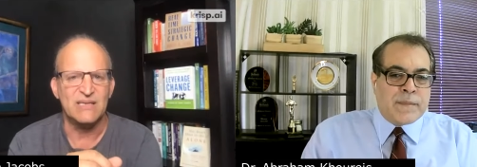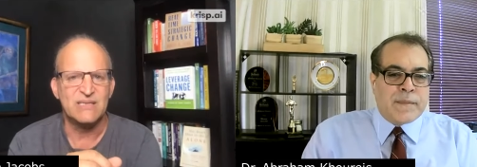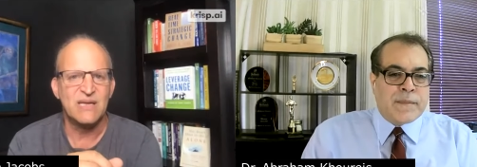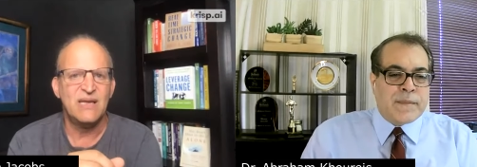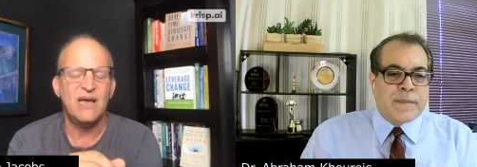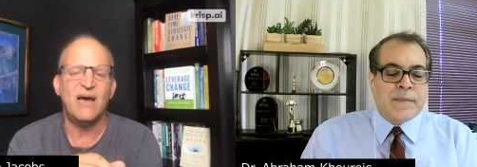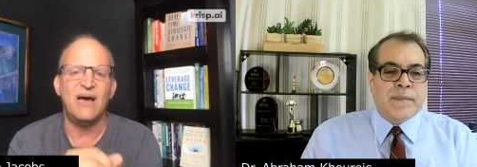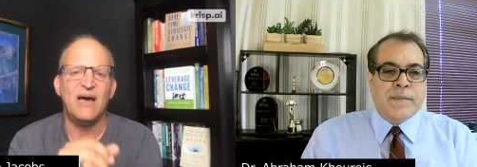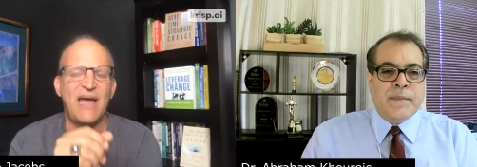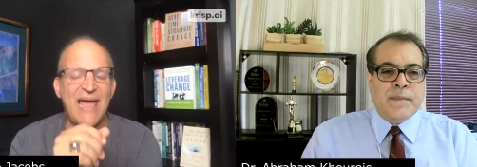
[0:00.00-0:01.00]
Speaker 1: uh,
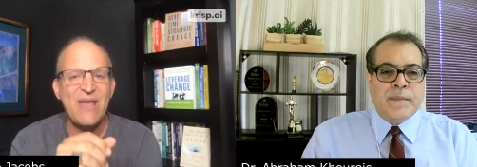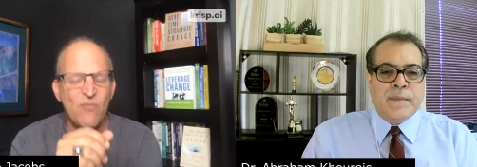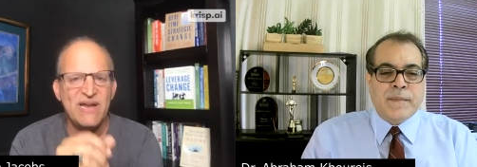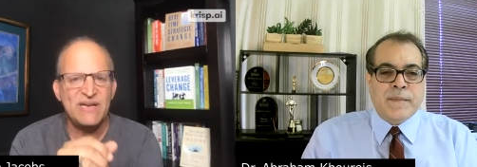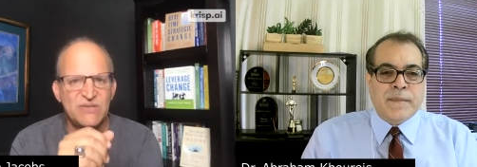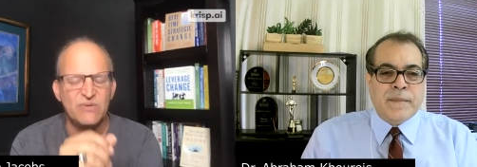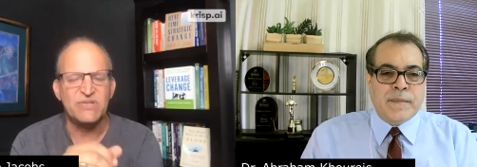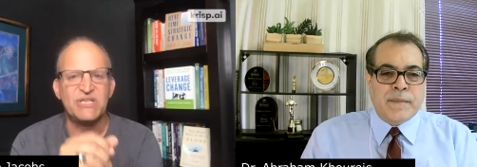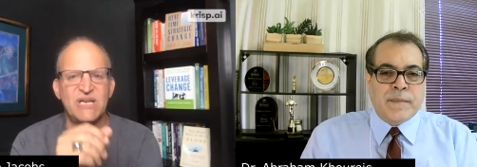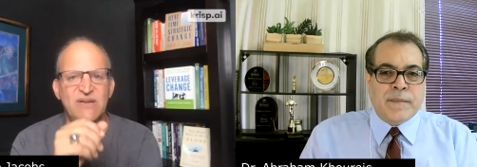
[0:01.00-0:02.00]
Eight Ways to Achieve
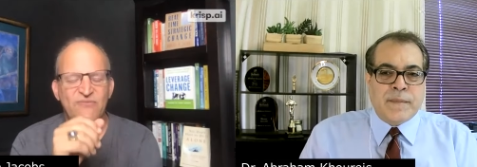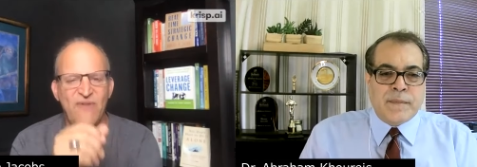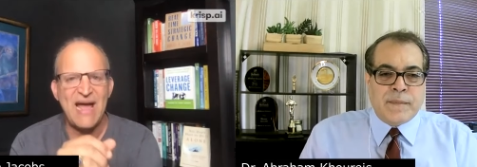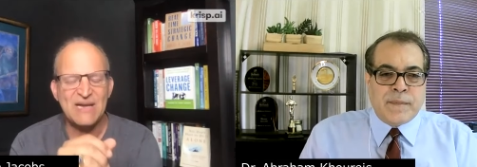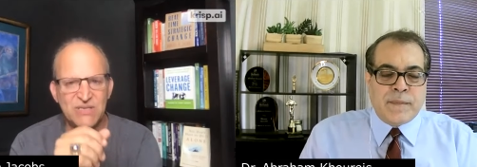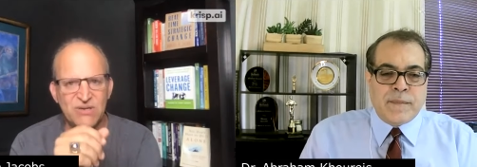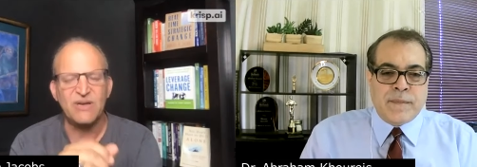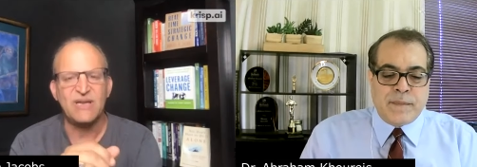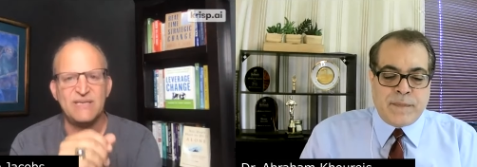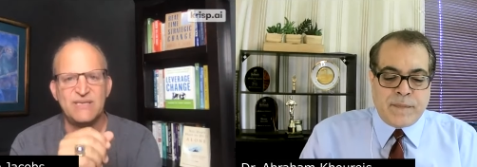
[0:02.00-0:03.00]
Faster,
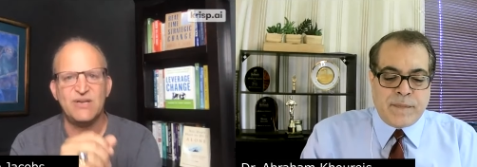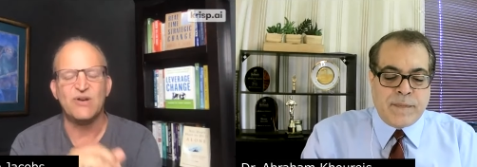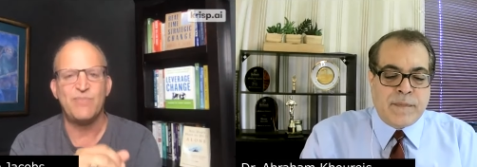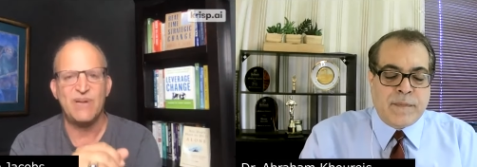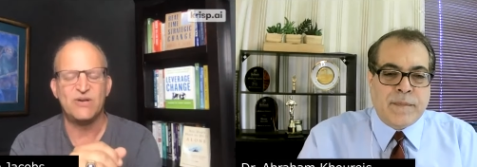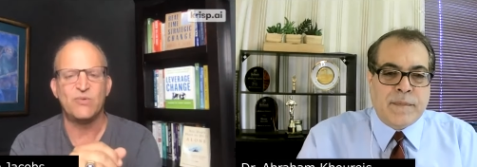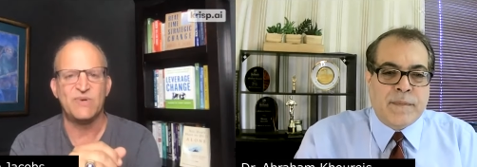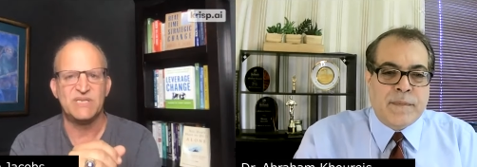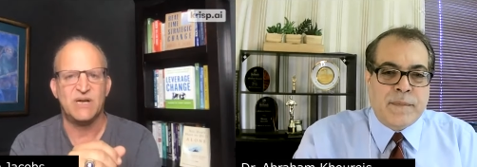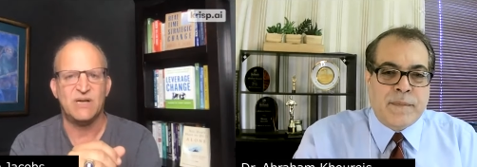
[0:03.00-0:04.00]
Easier, Better
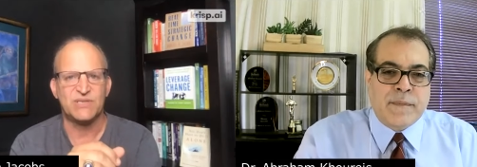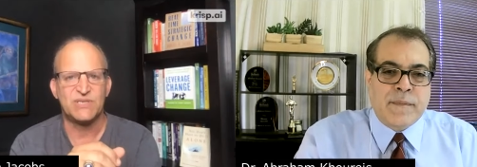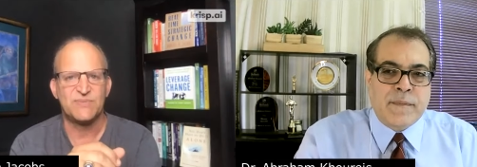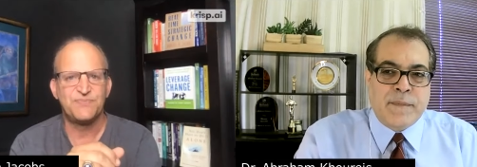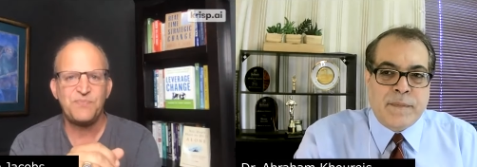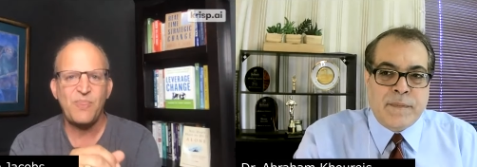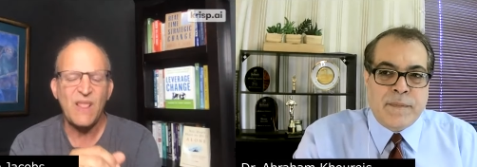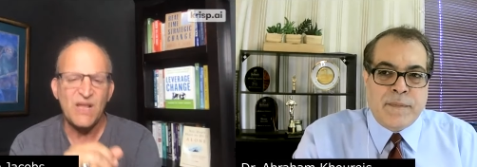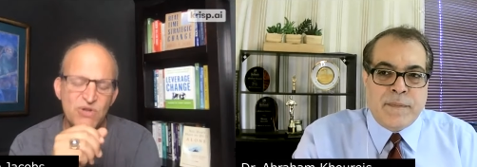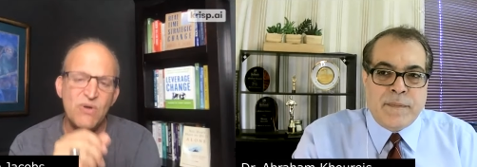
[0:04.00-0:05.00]
Results. So at
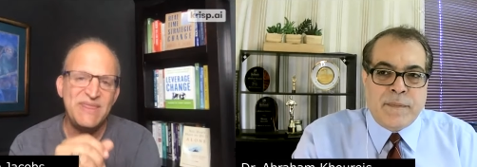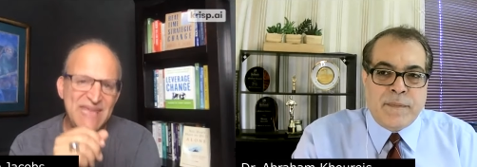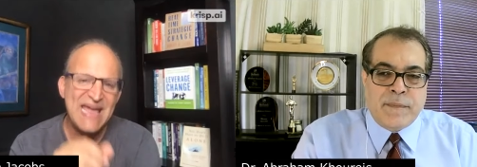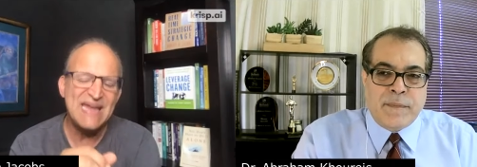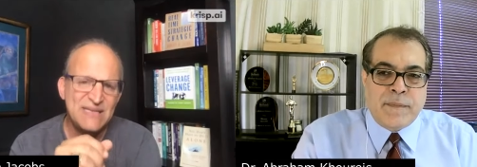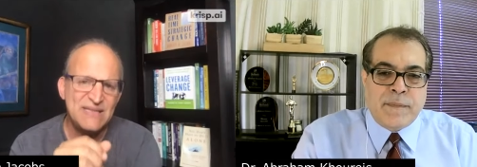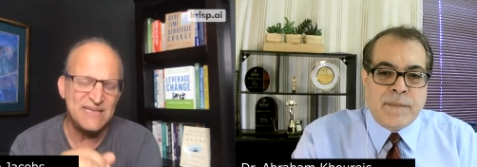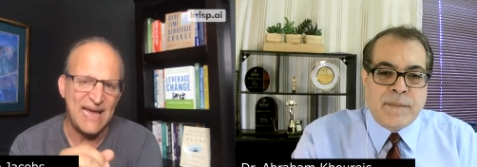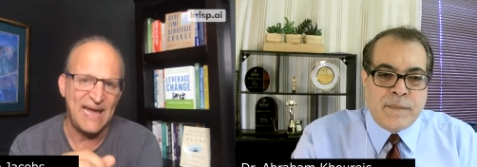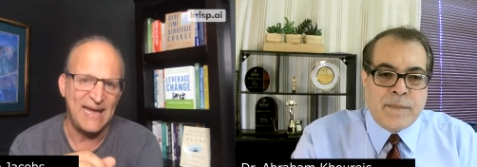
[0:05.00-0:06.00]
the end of the
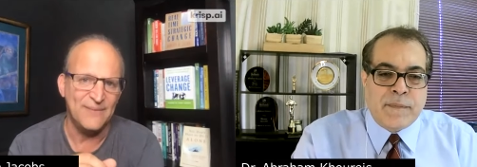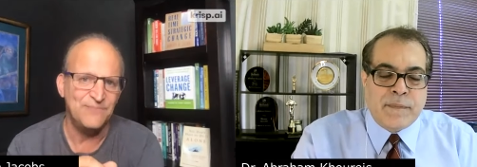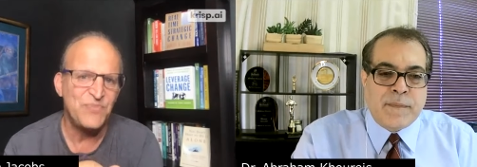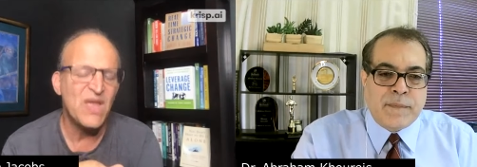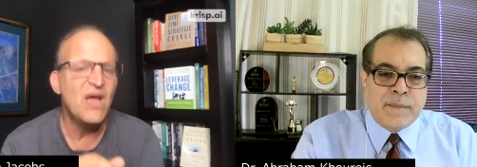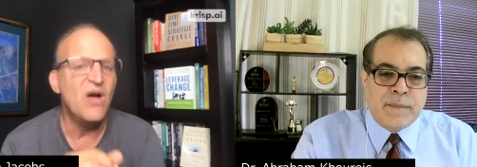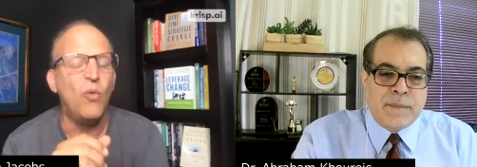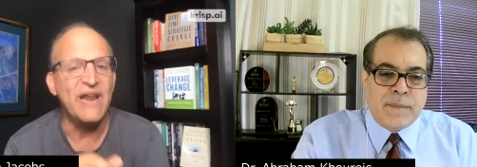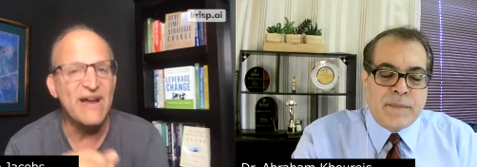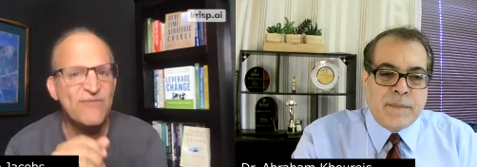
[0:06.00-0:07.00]
day, whatever
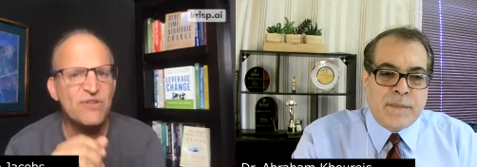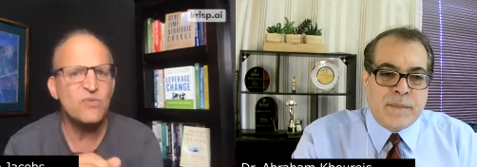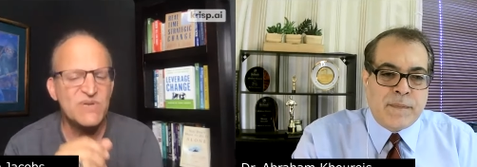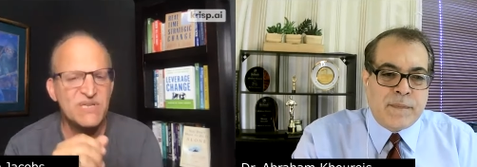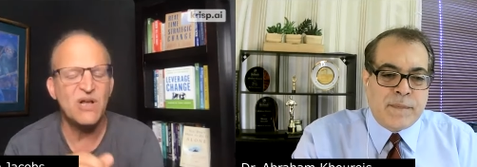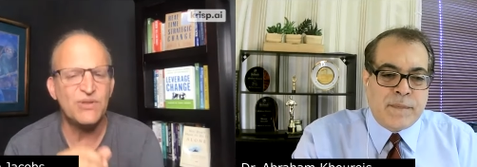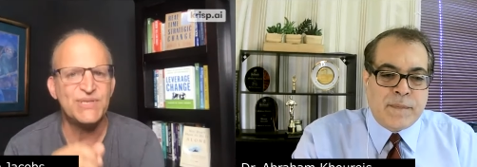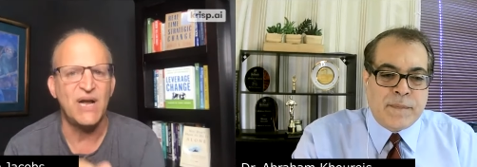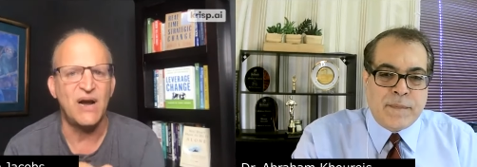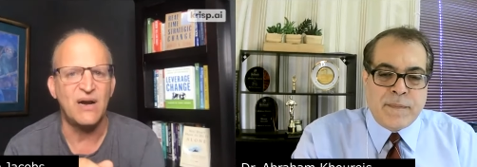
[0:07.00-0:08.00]
the results are
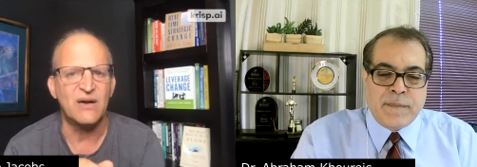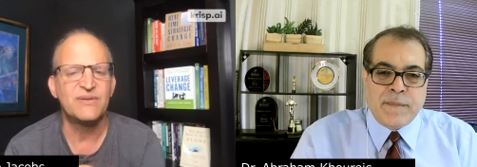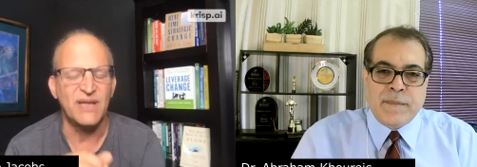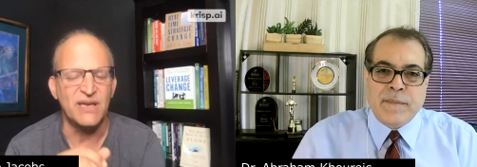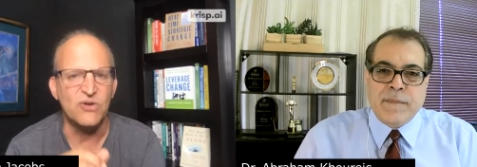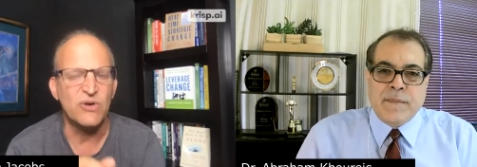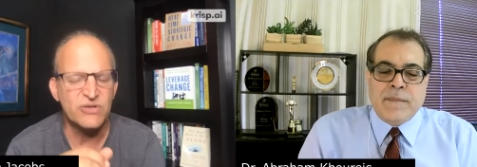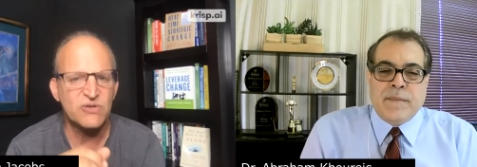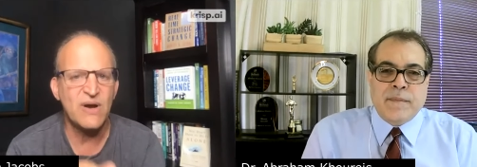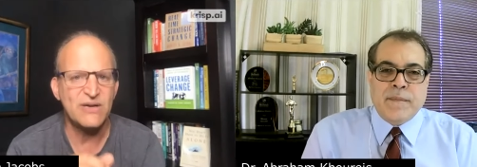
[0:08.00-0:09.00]
that you're trying to
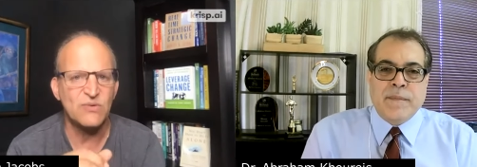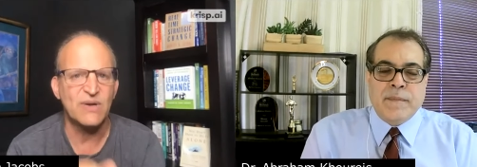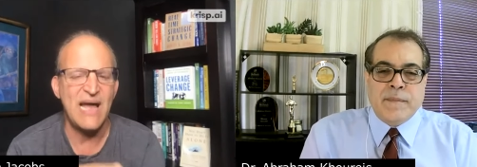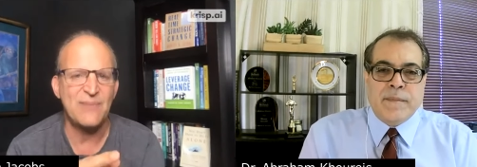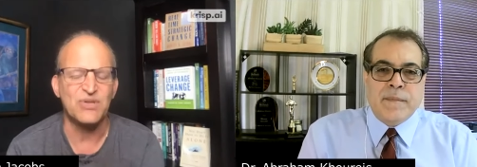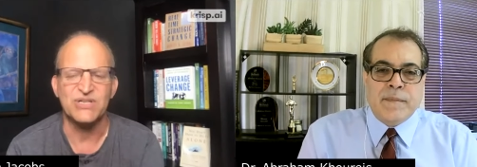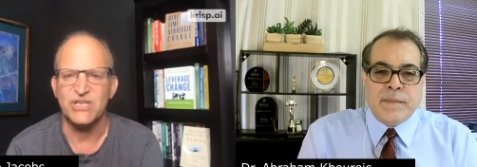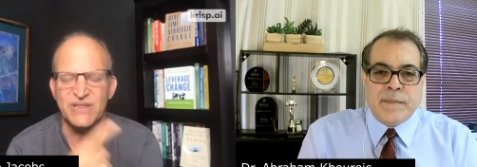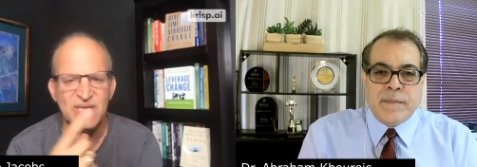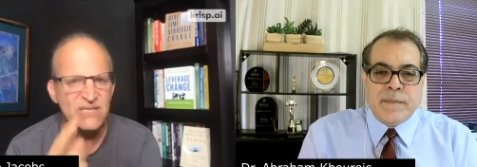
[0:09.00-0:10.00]
accomplish, and this
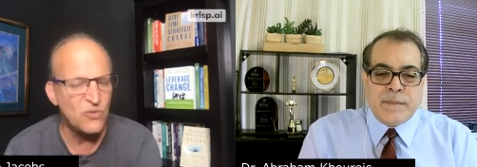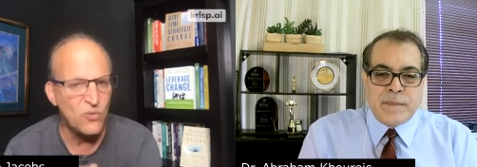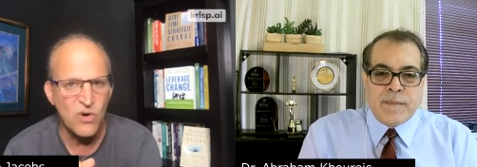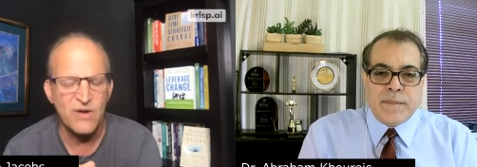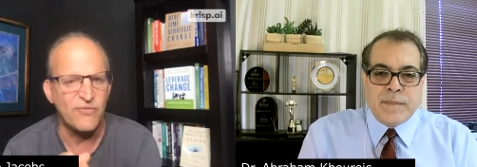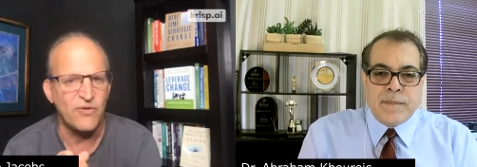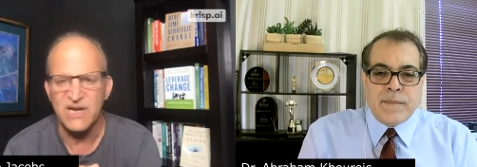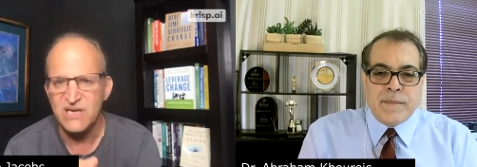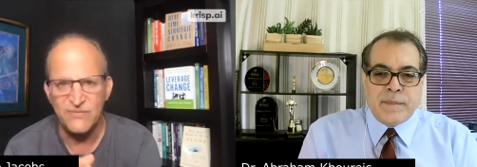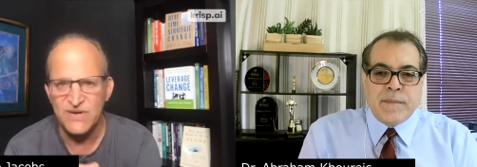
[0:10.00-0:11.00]
will work for
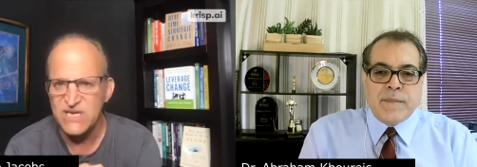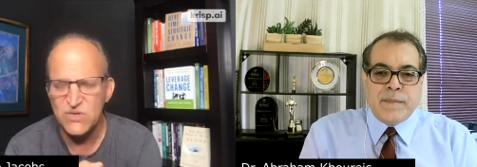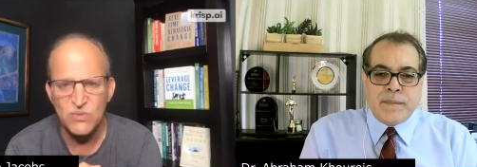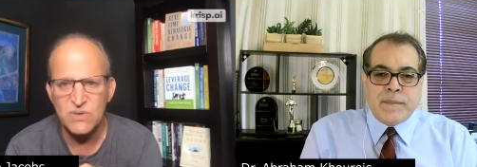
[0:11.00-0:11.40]
individuals,